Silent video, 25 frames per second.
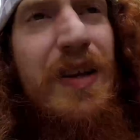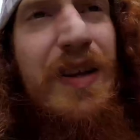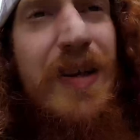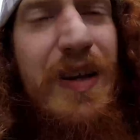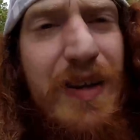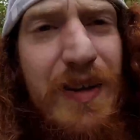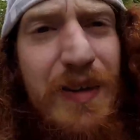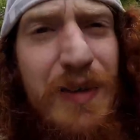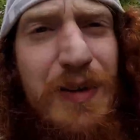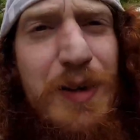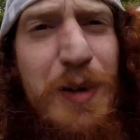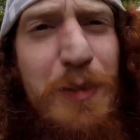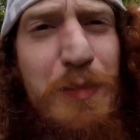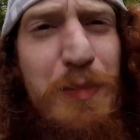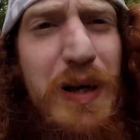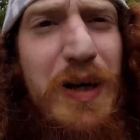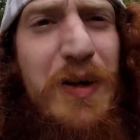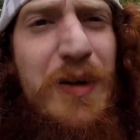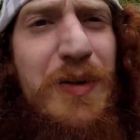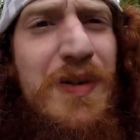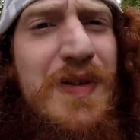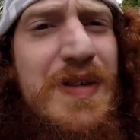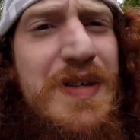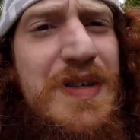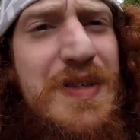do they call it a
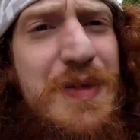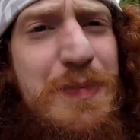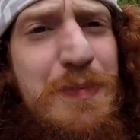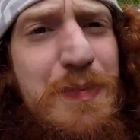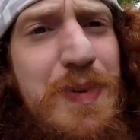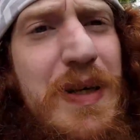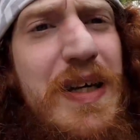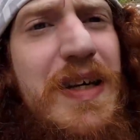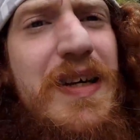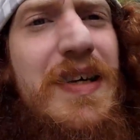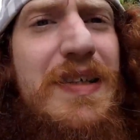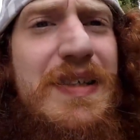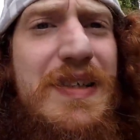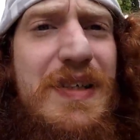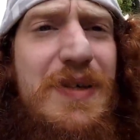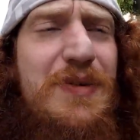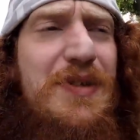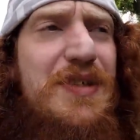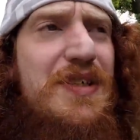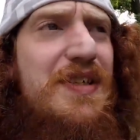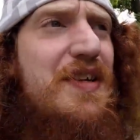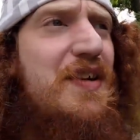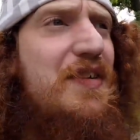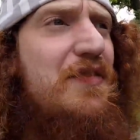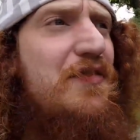boneless? Because it
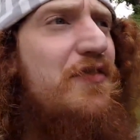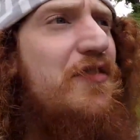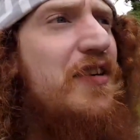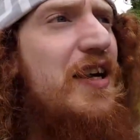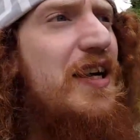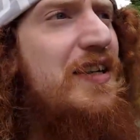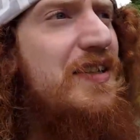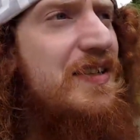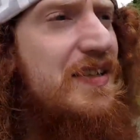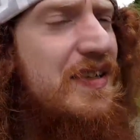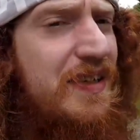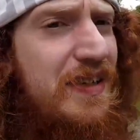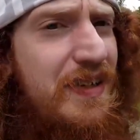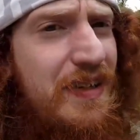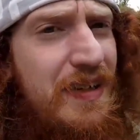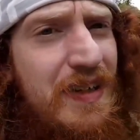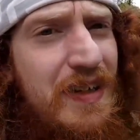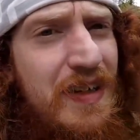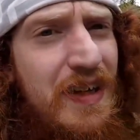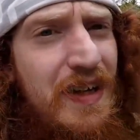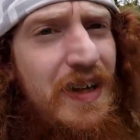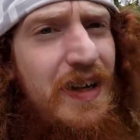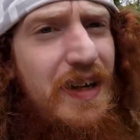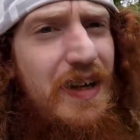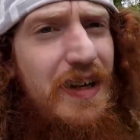was invented
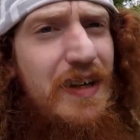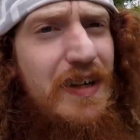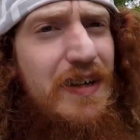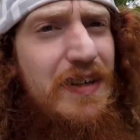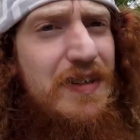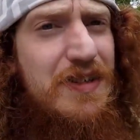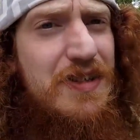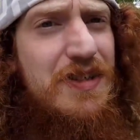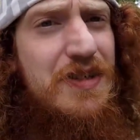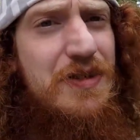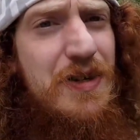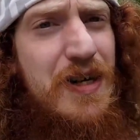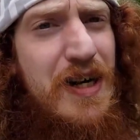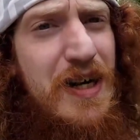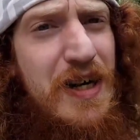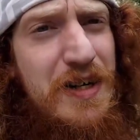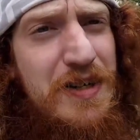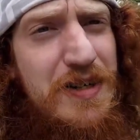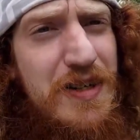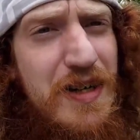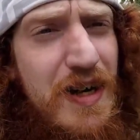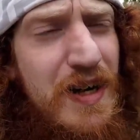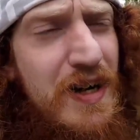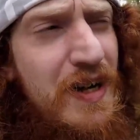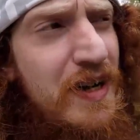in
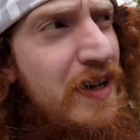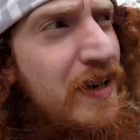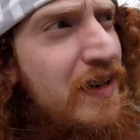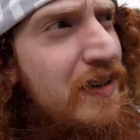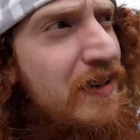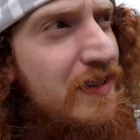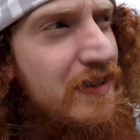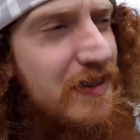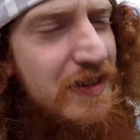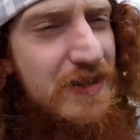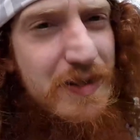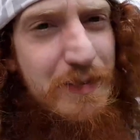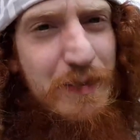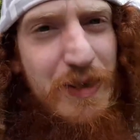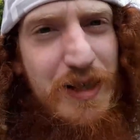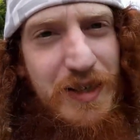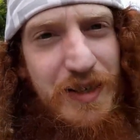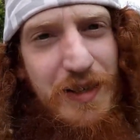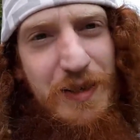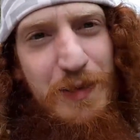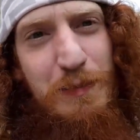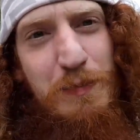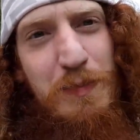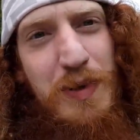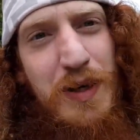strange aeons by
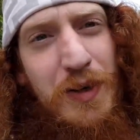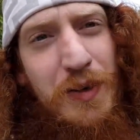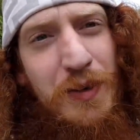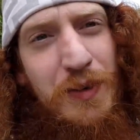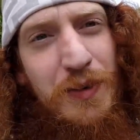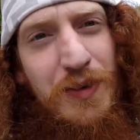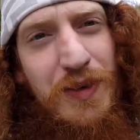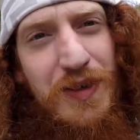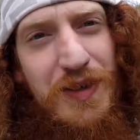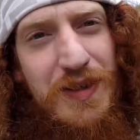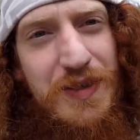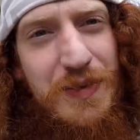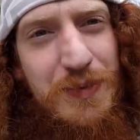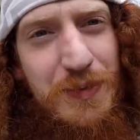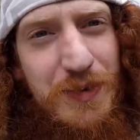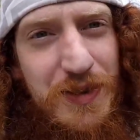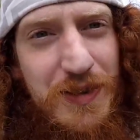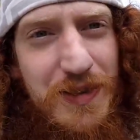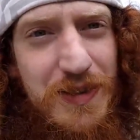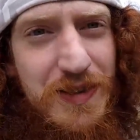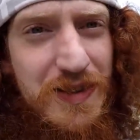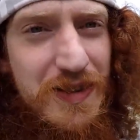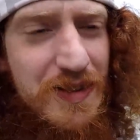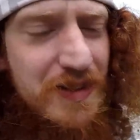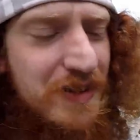the boneless
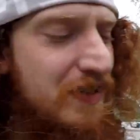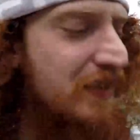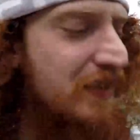ones.